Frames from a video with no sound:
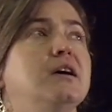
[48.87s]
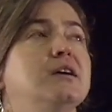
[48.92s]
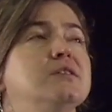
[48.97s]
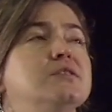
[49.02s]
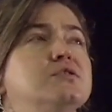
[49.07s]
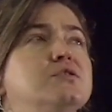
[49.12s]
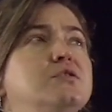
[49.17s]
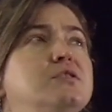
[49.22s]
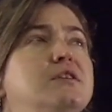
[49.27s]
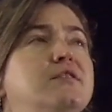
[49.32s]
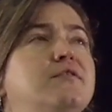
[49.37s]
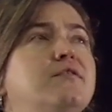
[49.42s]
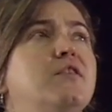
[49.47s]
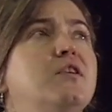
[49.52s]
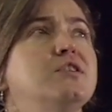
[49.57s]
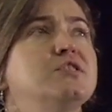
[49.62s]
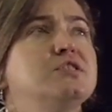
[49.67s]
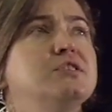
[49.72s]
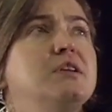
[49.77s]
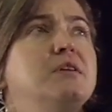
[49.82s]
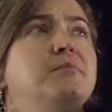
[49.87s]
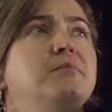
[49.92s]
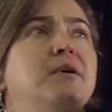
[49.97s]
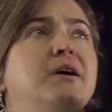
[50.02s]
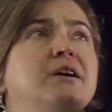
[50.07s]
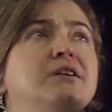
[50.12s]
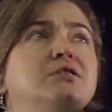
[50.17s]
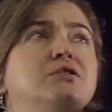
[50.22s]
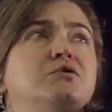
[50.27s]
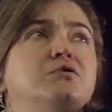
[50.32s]
So the first step
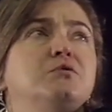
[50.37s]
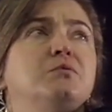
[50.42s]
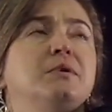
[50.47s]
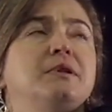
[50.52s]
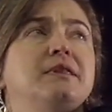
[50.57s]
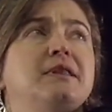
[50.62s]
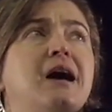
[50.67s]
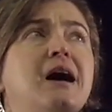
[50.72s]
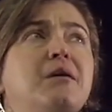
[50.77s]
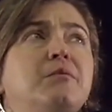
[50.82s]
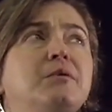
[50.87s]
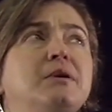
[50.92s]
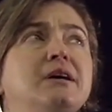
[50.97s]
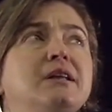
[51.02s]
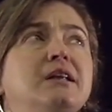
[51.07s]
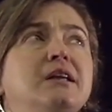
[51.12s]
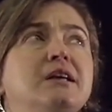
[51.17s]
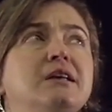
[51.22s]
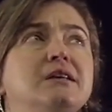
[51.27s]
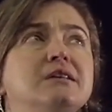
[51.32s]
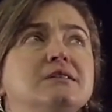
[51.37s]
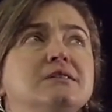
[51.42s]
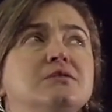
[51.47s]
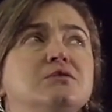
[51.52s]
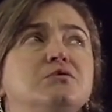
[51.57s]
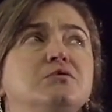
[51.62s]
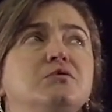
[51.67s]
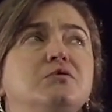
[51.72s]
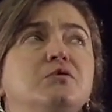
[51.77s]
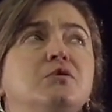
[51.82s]
I do with that one is
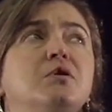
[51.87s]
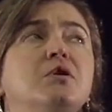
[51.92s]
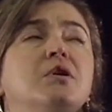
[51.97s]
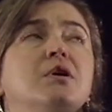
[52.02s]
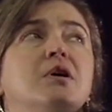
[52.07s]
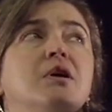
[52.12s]
to